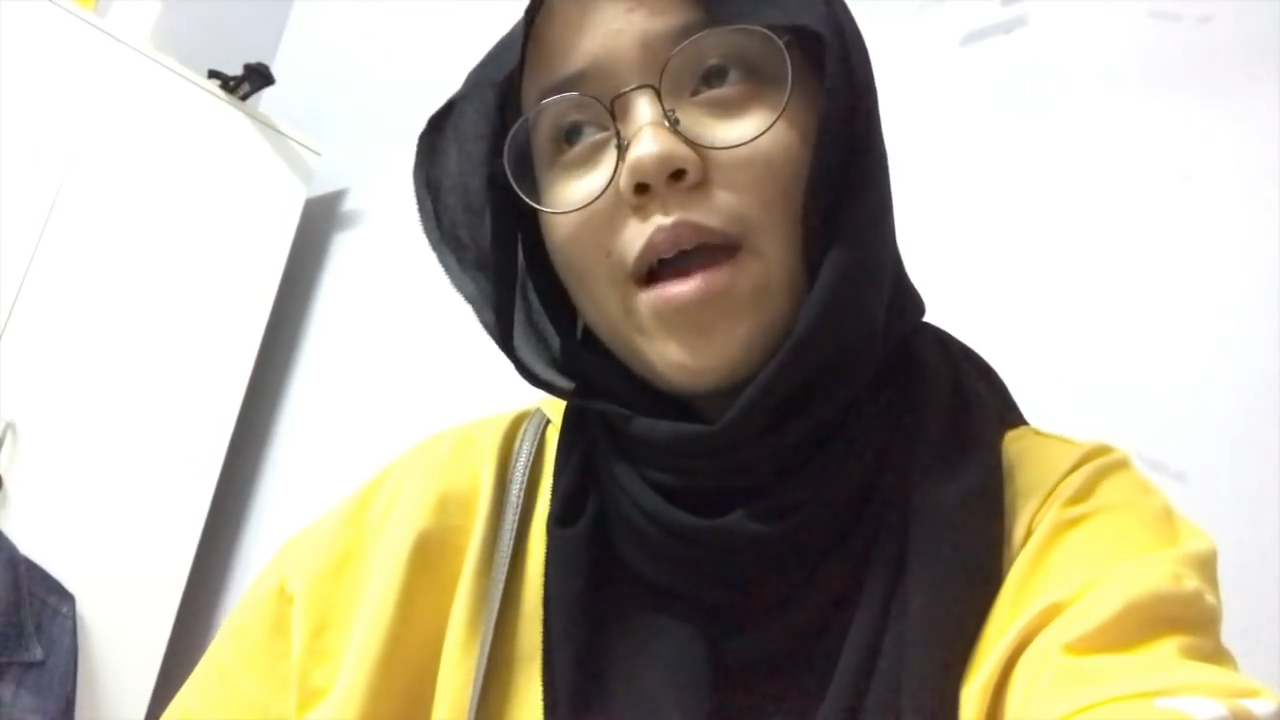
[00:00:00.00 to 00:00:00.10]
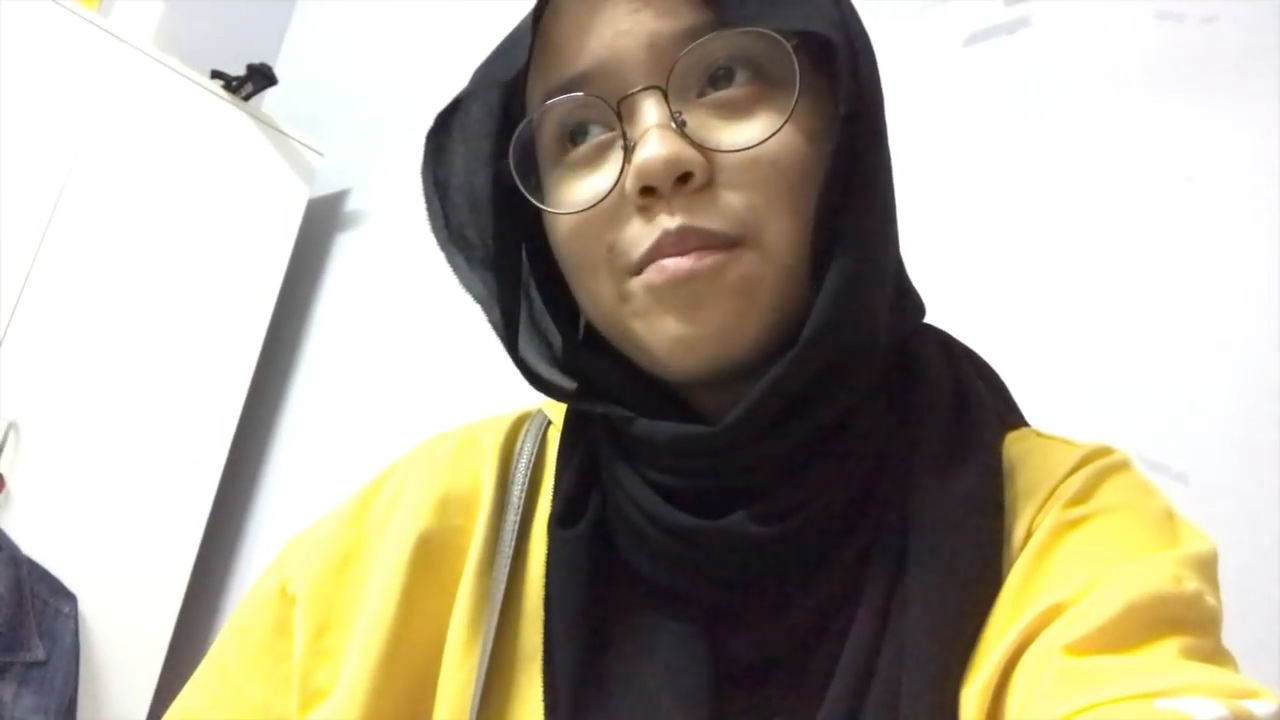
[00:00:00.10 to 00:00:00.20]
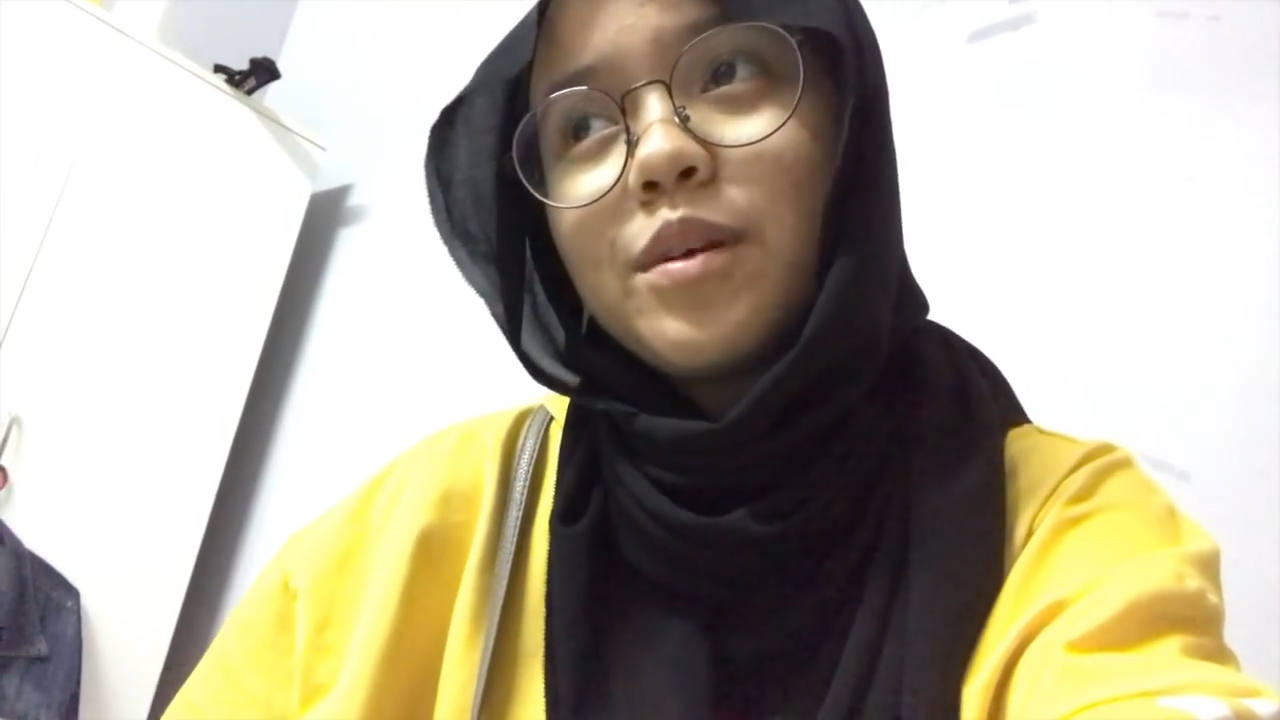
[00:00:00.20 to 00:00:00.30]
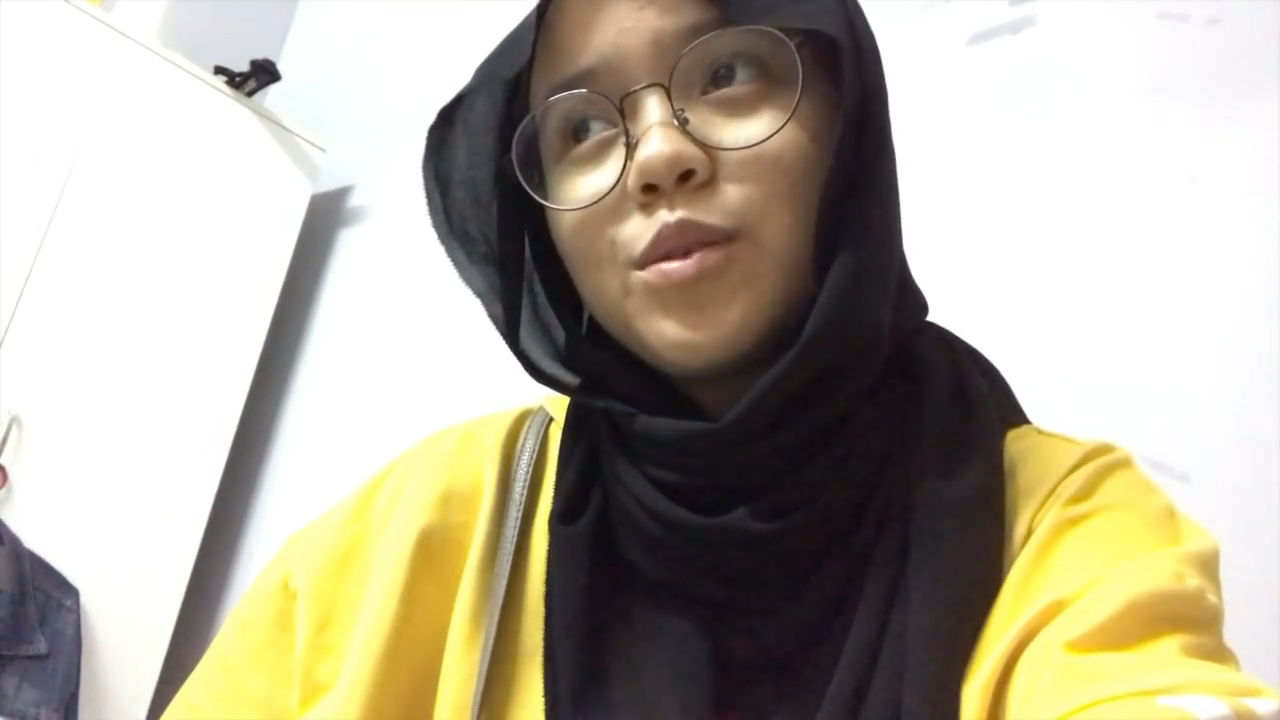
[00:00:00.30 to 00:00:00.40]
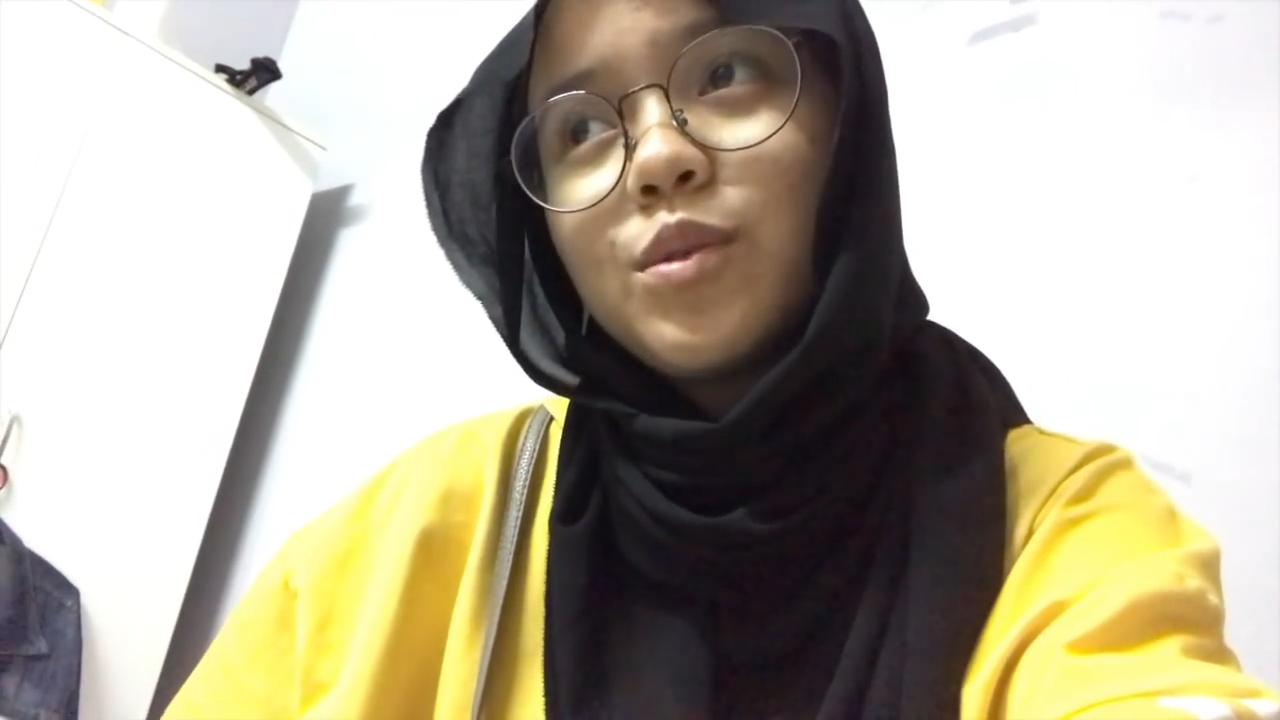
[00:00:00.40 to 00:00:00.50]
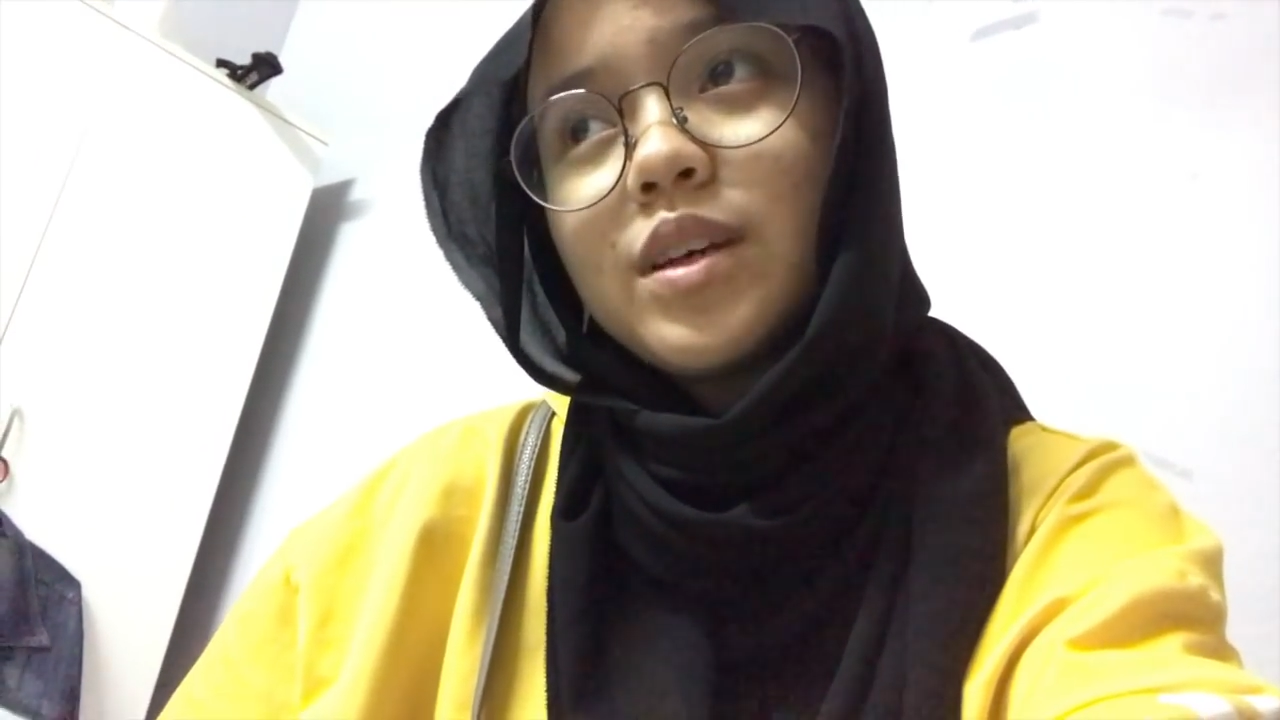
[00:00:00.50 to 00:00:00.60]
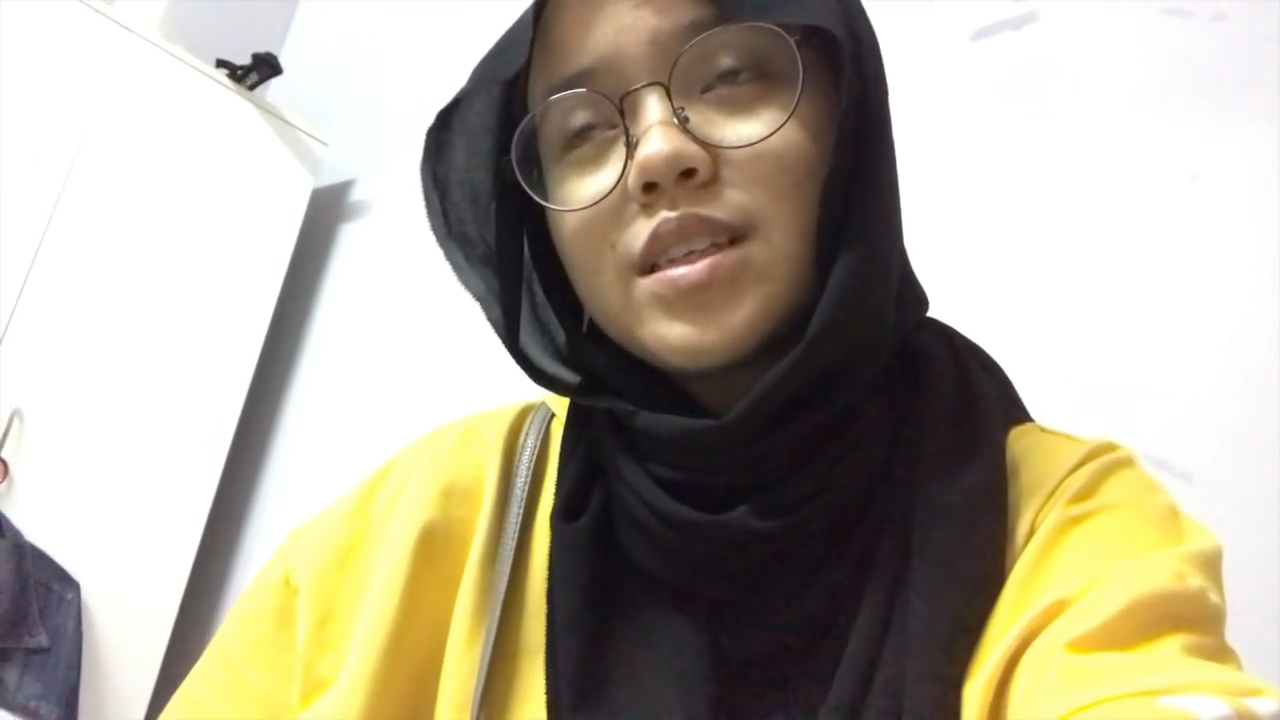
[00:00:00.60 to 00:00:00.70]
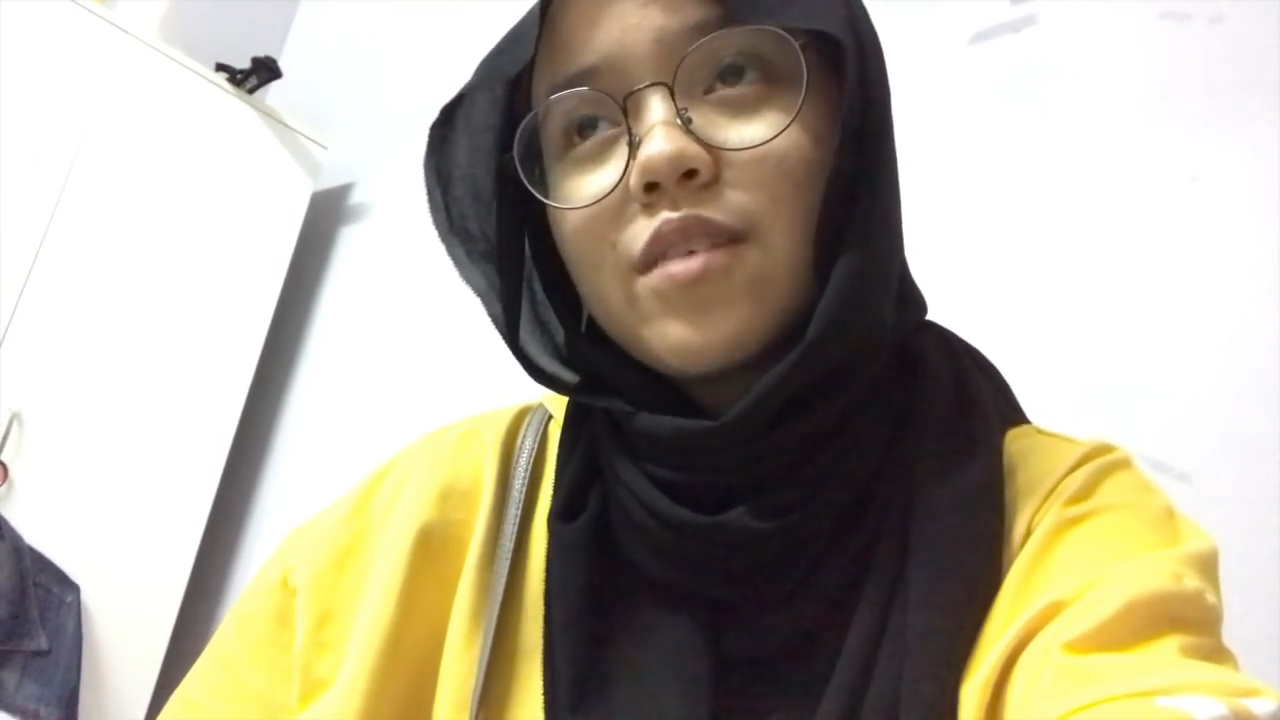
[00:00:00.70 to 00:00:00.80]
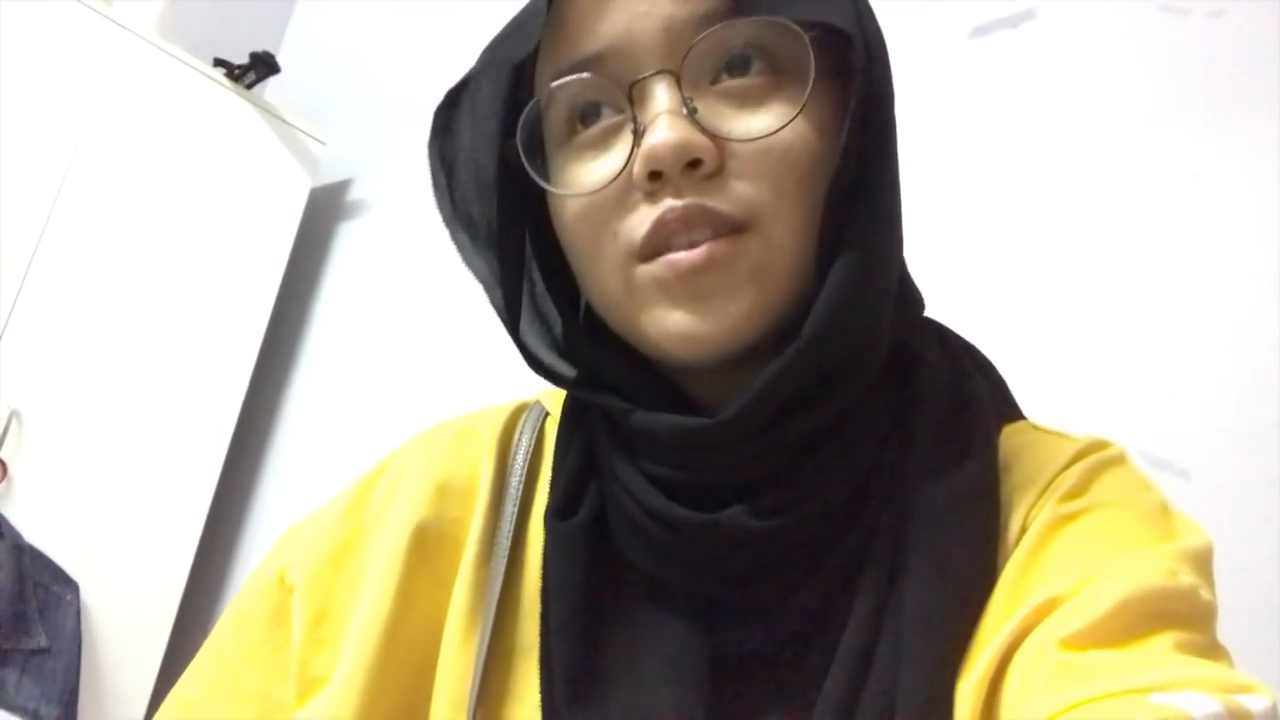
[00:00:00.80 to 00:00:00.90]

happened was